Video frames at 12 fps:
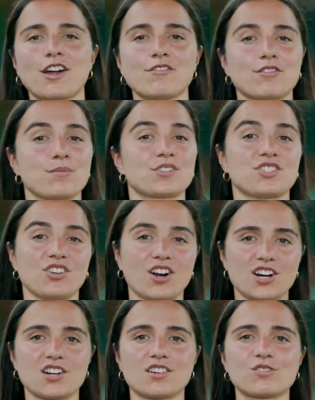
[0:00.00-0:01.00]
right from the
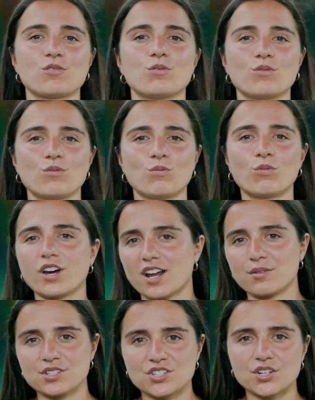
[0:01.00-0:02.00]
start what
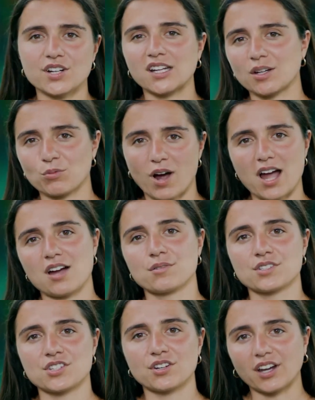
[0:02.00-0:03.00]
I was doing and why
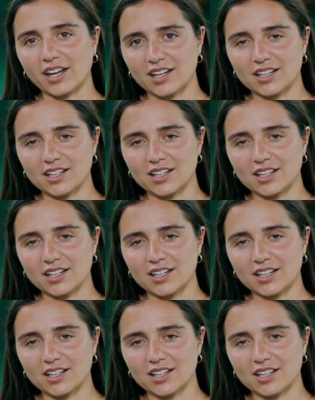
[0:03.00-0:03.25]
I was doing